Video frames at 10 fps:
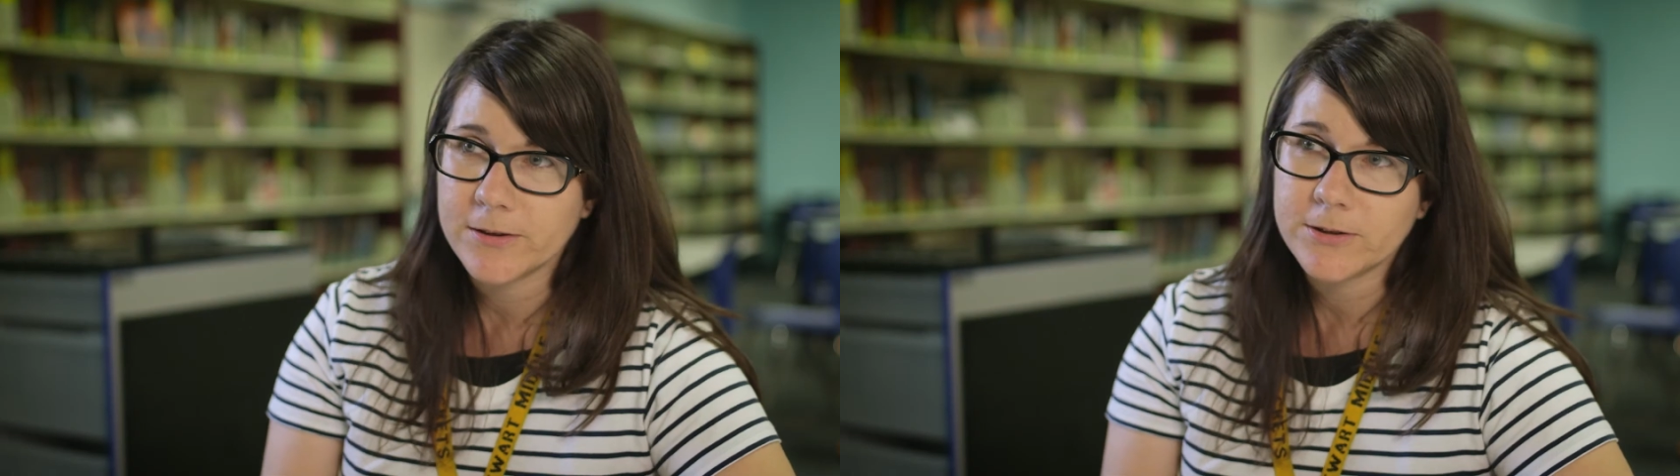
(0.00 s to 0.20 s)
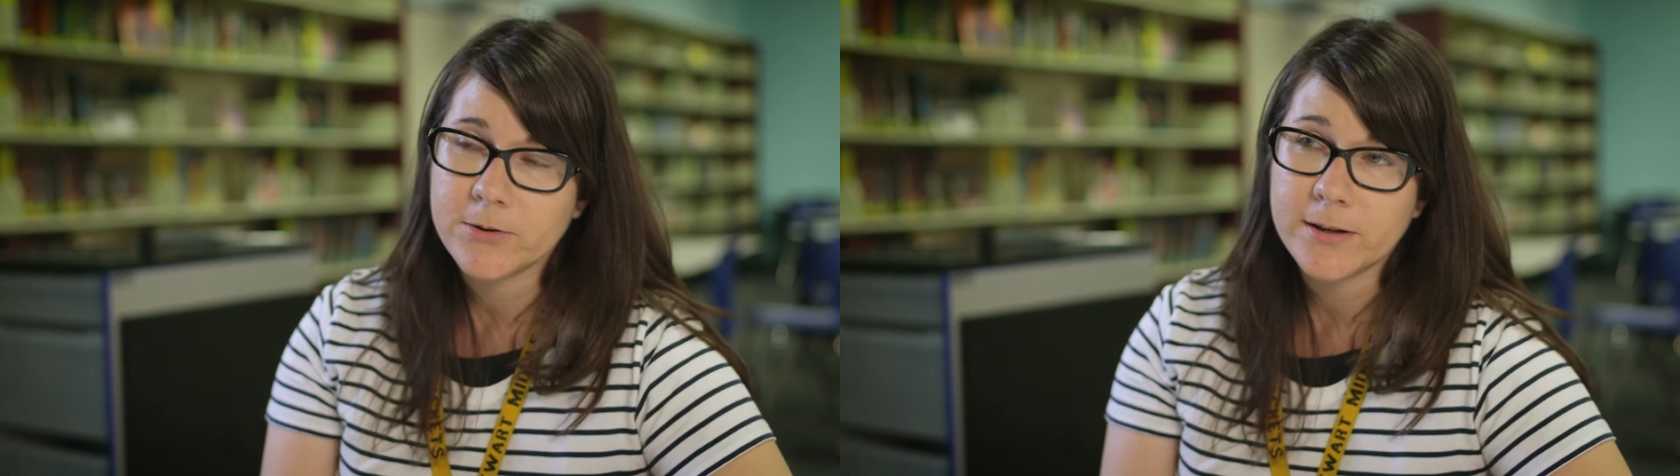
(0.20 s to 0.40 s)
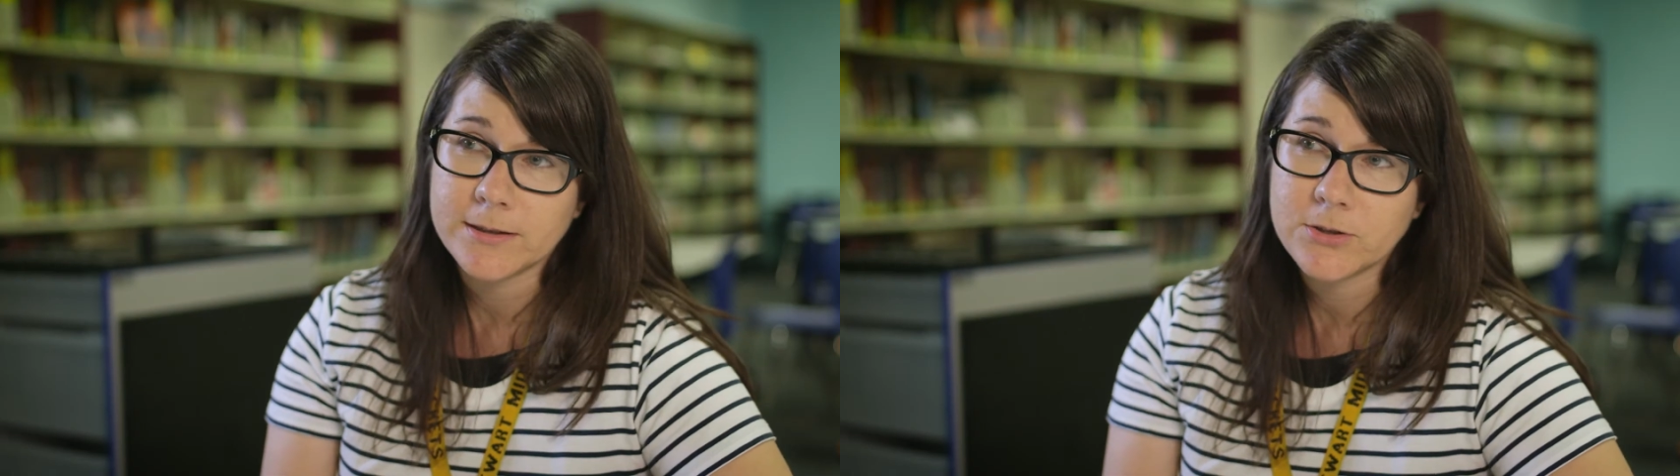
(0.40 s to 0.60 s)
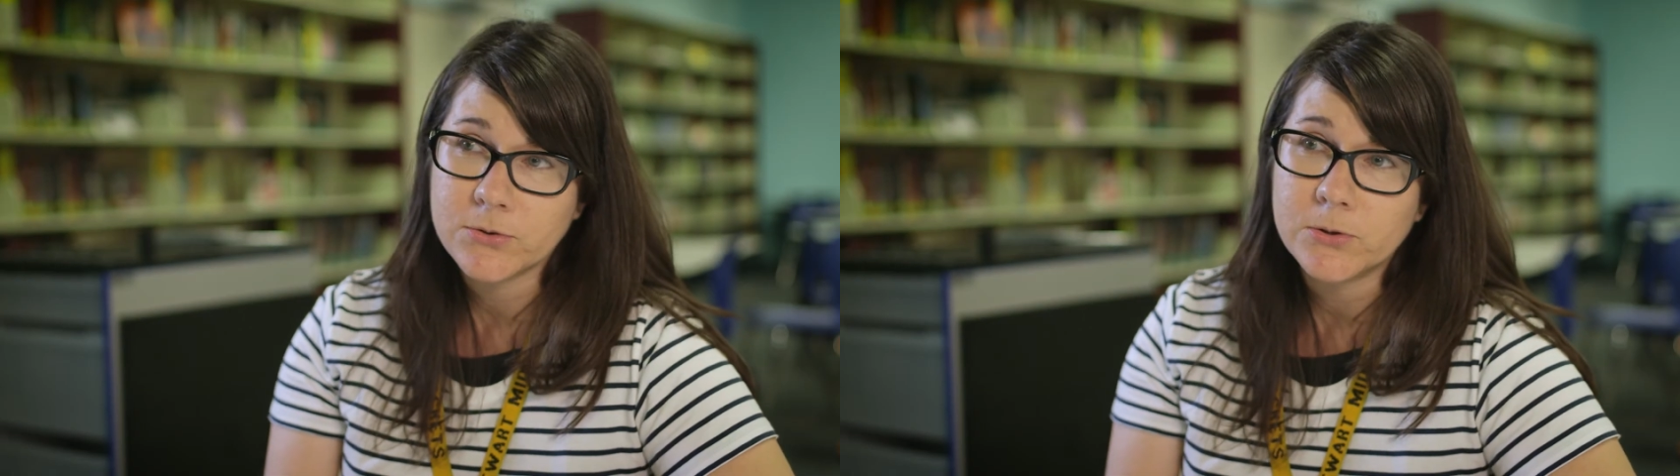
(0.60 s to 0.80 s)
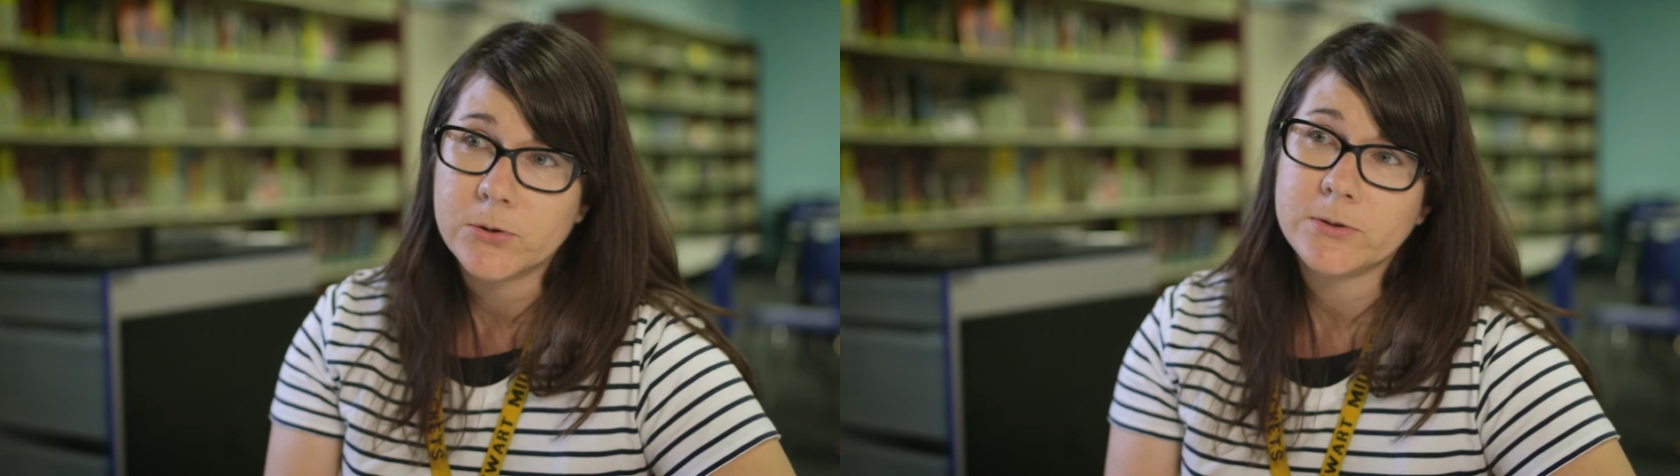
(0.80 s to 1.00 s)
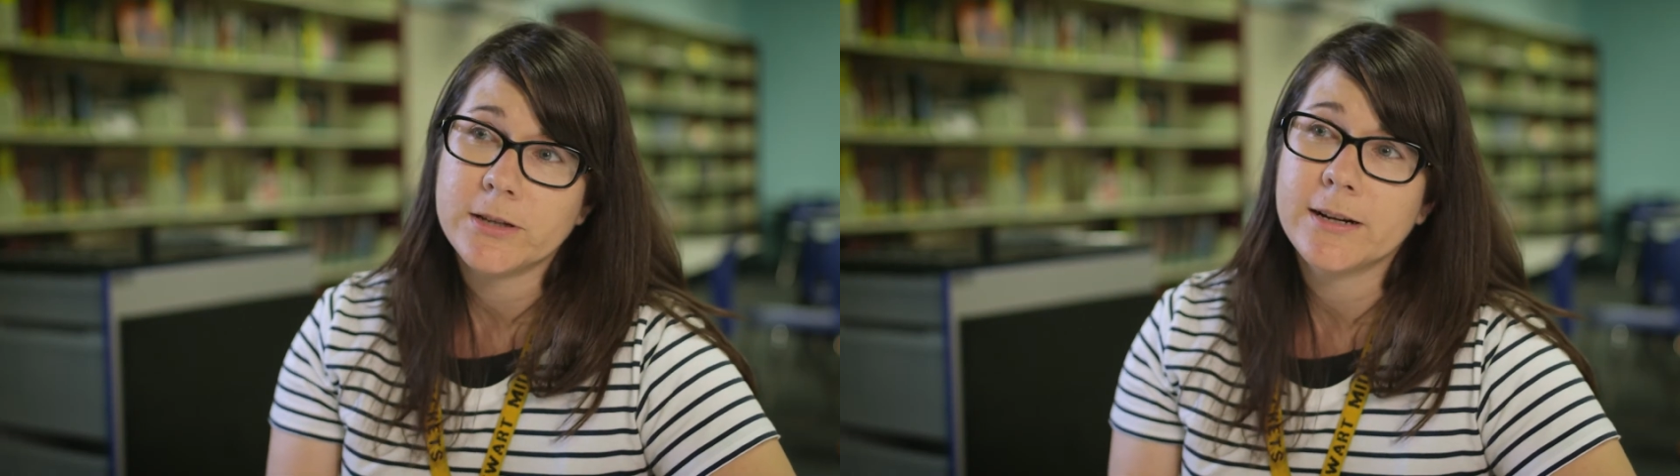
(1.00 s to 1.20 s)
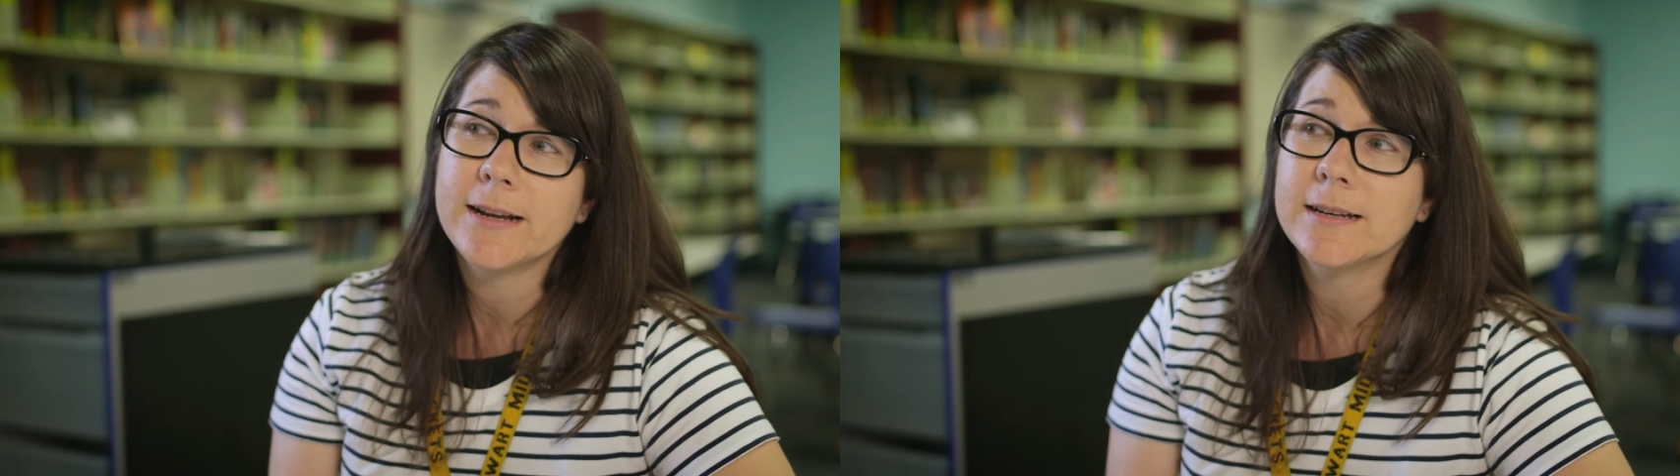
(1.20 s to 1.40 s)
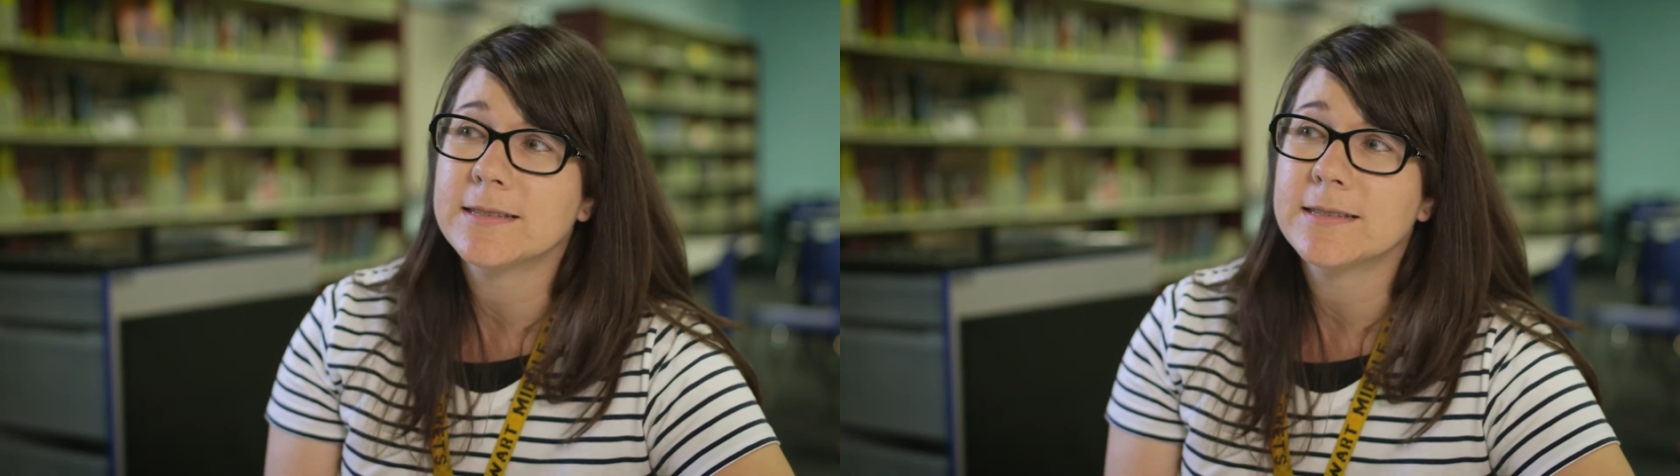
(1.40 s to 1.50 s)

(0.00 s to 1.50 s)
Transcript: they're doing in school. They're getting